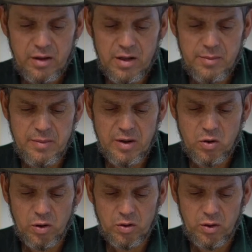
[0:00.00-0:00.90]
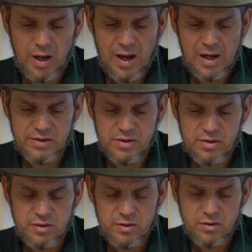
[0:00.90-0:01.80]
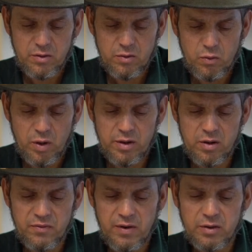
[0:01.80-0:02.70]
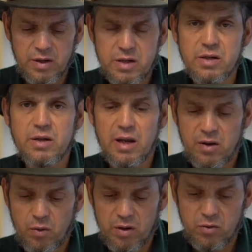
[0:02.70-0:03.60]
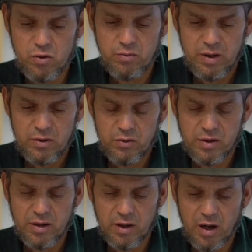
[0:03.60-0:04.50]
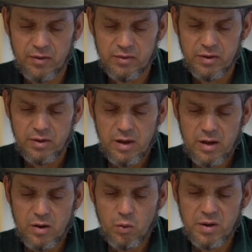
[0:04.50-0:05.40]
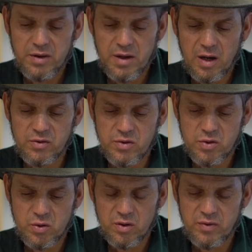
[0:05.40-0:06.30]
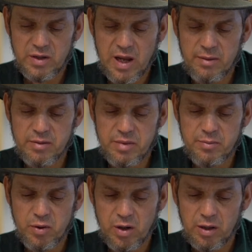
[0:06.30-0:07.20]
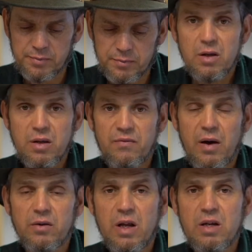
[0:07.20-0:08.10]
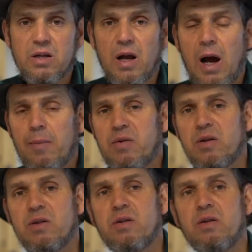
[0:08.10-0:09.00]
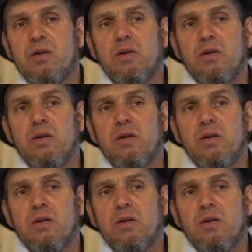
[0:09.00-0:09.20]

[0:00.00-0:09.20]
Debbie McCorkle asks, what other foundation can a one-room with a loft, 1,000 square foot cabin be put on? The foundation options